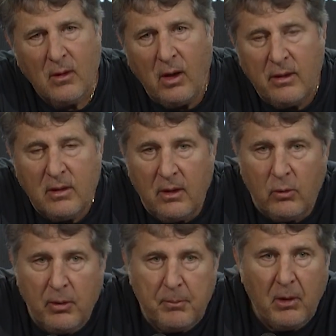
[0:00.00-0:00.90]
I
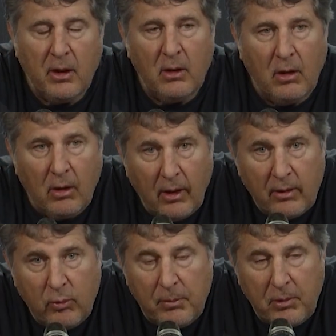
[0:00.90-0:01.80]
think we play hard.
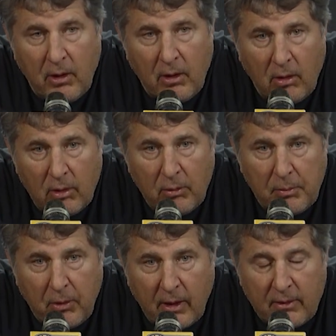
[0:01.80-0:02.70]
We play hard. We
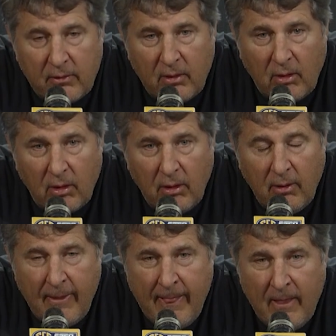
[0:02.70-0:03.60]
practice hard.
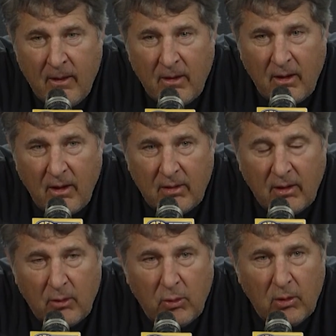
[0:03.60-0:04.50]
I
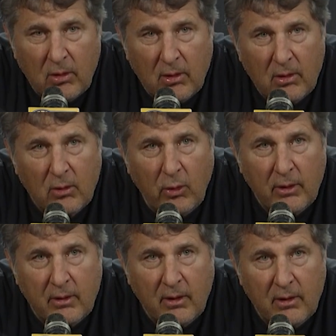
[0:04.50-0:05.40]
think we're a little
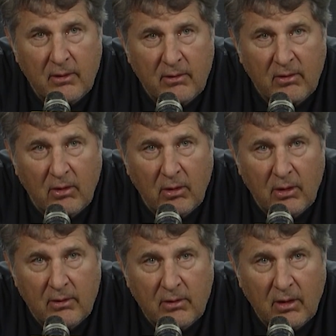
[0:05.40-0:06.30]
quick to get
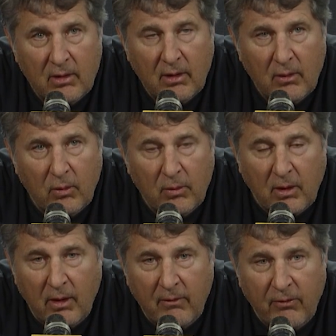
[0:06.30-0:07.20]
discouraged. I think we're
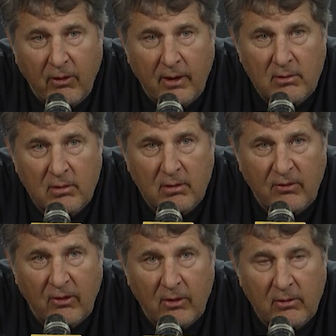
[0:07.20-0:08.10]
kind of fragile as
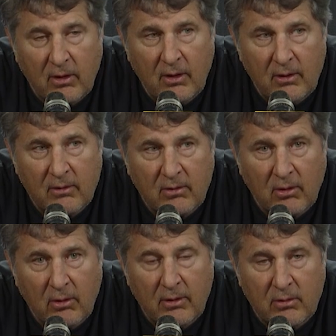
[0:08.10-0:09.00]
far as getting
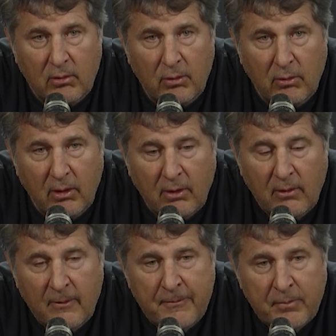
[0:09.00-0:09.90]
discouraged when we
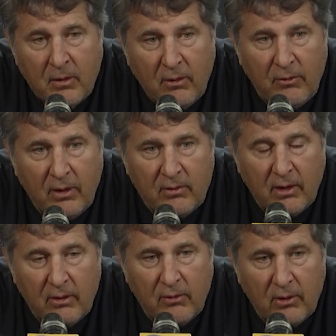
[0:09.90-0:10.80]
face
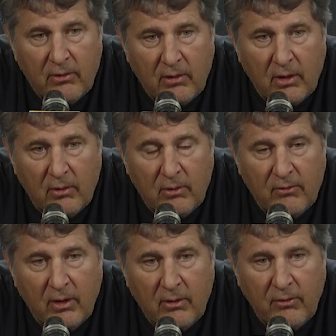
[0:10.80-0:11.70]
adversity, and we've
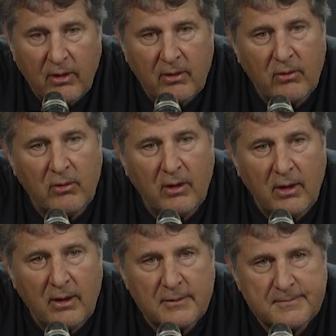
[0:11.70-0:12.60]
got to fight through
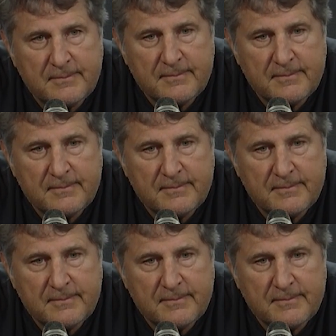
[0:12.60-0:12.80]
that.